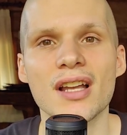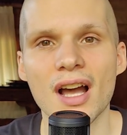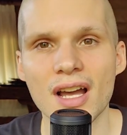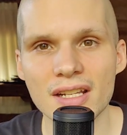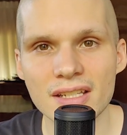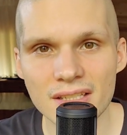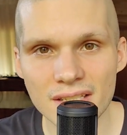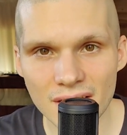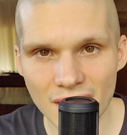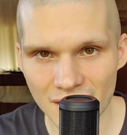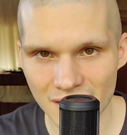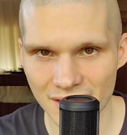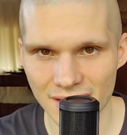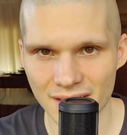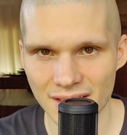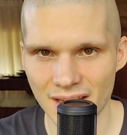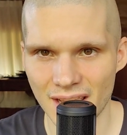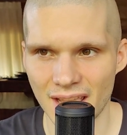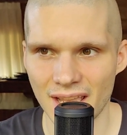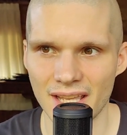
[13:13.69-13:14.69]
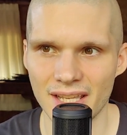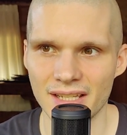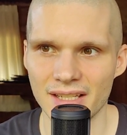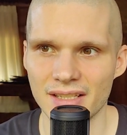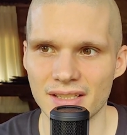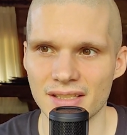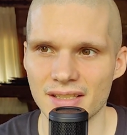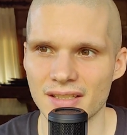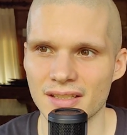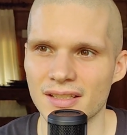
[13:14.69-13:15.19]
a dozen
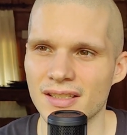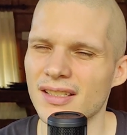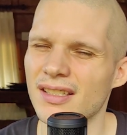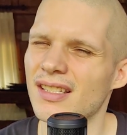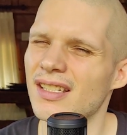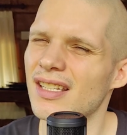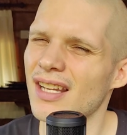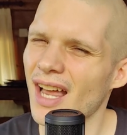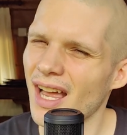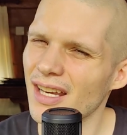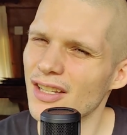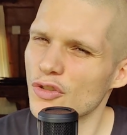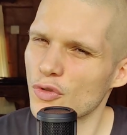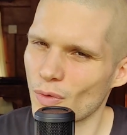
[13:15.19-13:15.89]
eggs, not